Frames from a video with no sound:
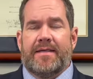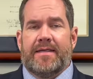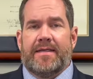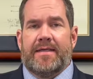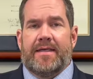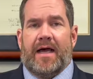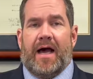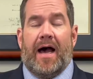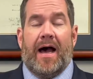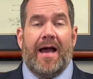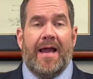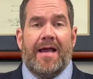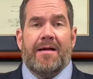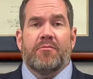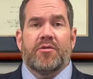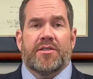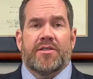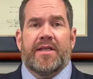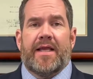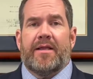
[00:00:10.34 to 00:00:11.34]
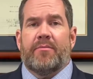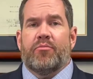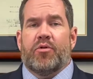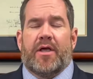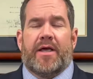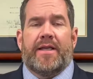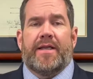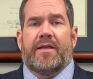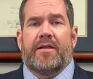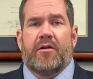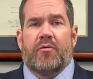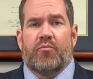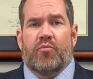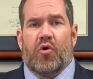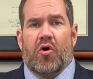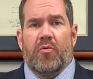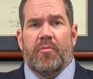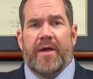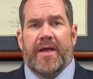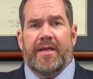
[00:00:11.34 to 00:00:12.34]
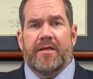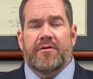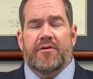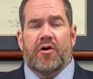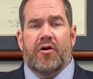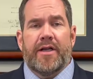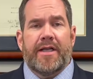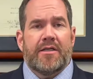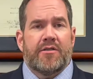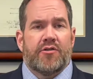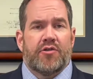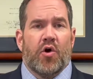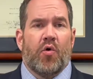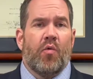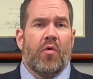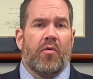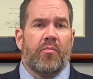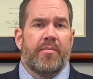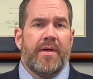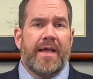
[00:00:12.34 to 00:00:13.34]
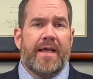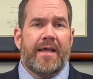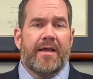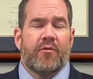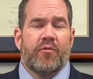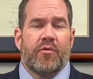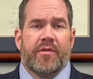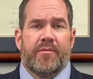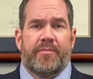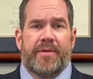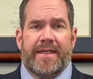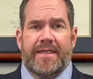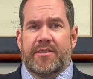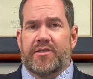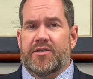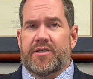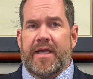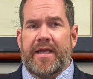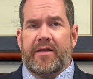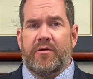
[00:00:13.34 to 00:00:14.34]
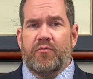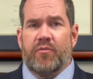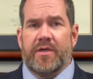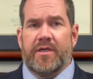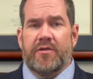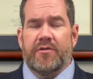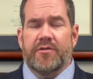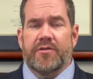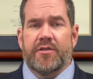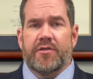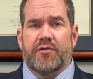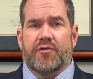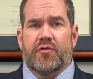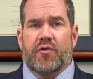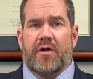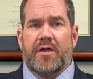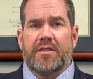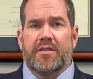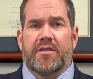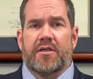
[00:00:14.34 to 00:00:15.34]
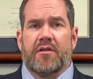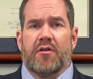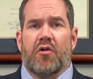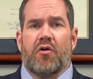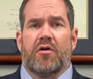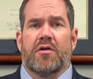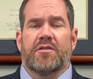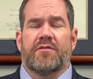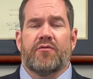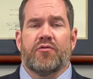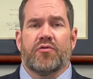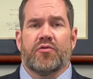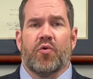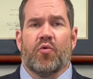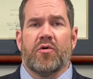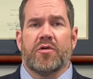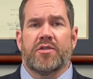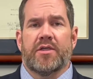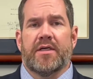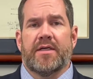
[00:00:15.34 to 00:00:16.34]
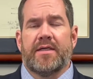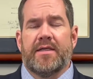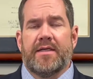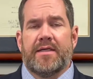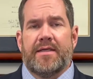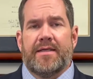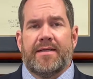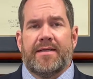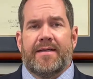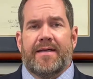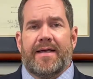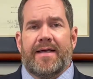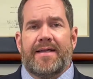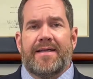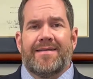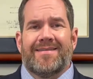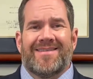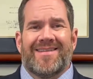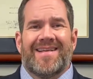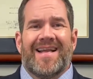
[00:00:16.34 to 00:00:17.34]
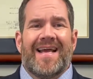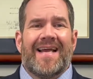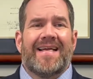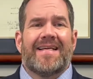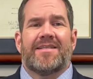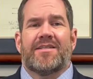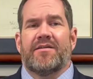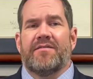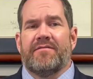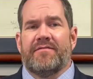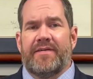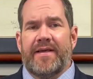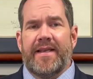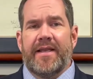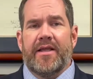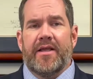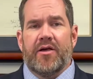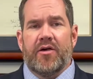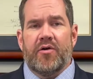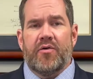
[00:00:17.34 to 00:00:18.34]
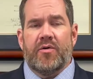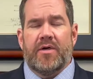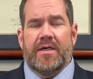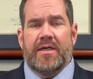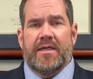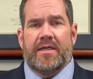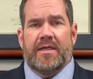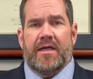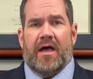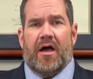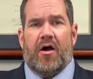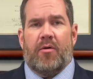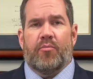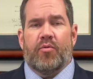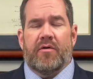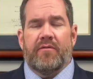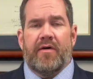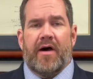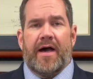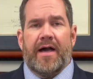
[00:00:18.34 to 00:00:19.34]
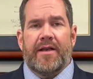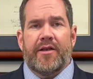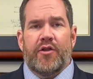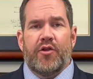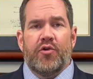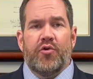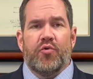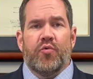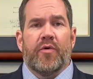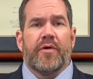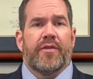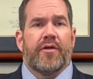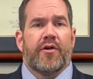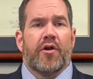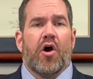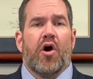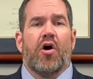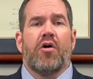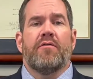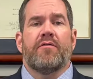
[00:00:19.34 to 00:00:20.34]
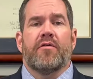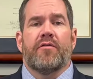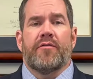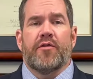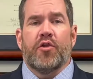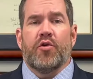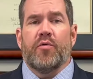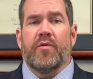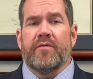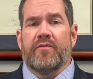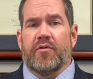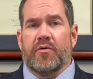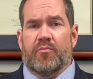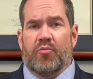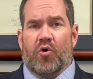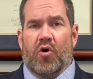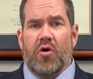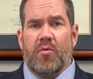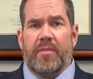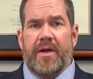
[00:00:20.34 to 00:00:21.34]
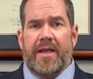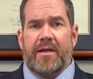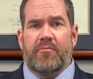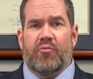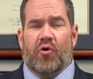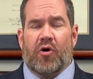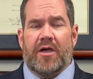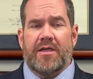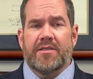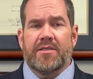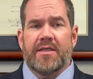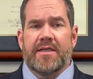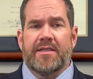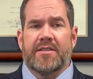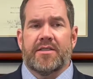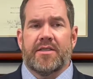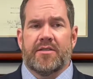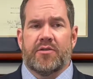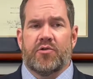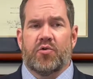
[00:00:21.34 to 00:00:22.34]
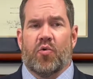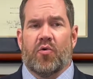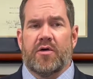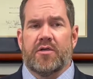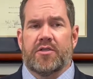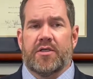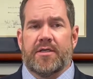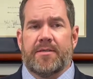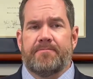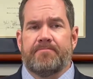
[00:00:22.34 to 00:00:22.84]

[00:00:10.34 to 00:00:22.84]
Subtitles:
Hi, I'm estate planning and probate attorney Joel Beck with Peach State Wills and Trust in Lawrenceville, Georgia. And in today's video, I'll provide you with an overview of the probate process in Georgia.